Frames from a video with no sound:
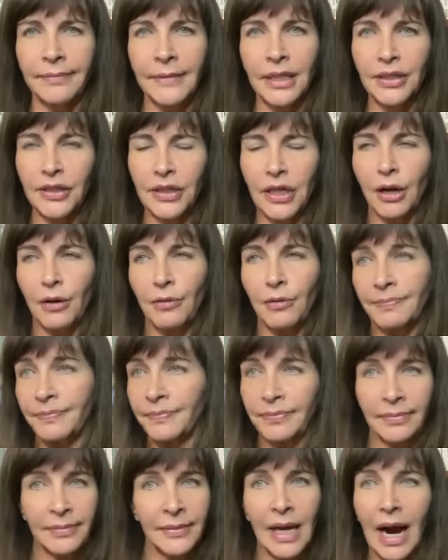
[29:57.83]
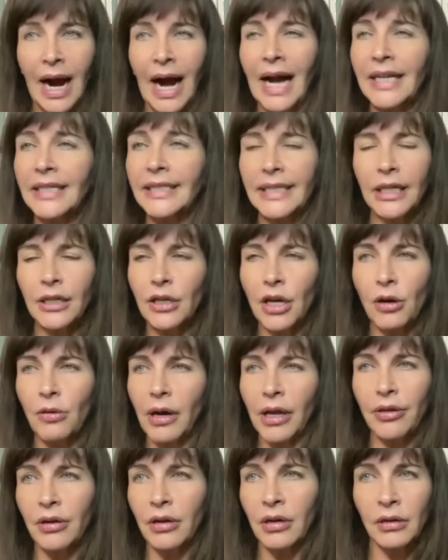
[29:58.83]
So I see no
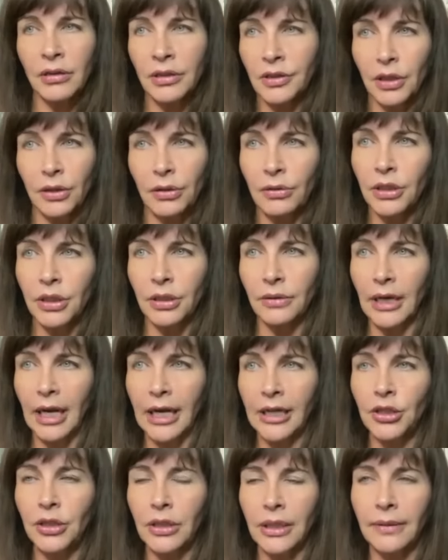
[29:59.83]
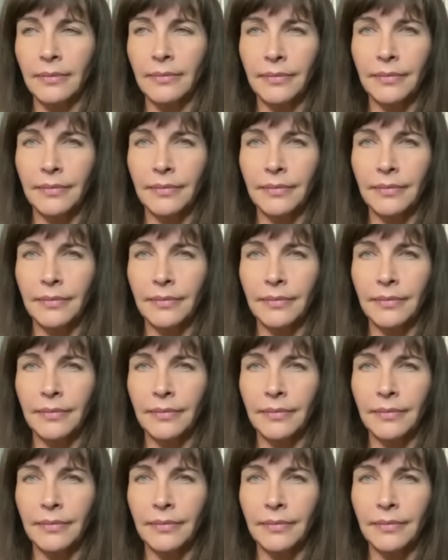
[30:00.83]
other solution, actually.